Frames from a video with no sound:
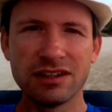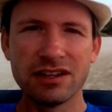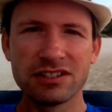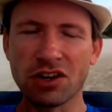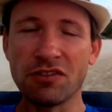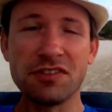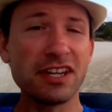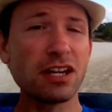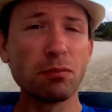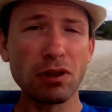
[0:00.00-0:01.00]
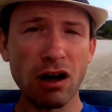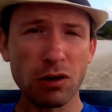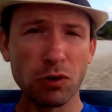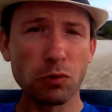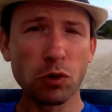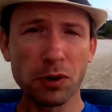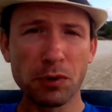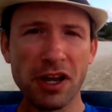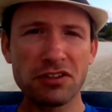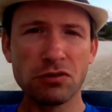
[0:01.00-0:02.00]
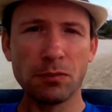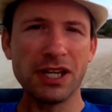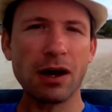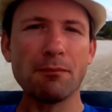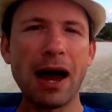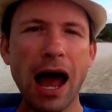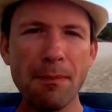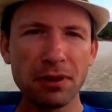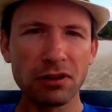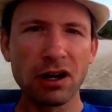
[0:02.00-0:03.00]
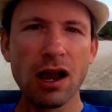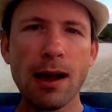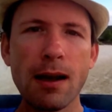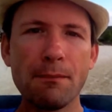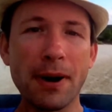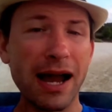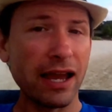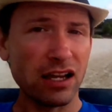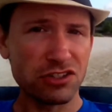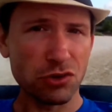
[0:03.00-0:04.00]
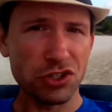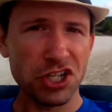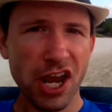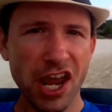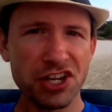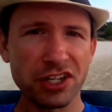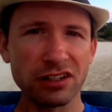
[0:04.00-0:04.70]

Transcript: So if you get a blog with WordPress, you will become popular by association.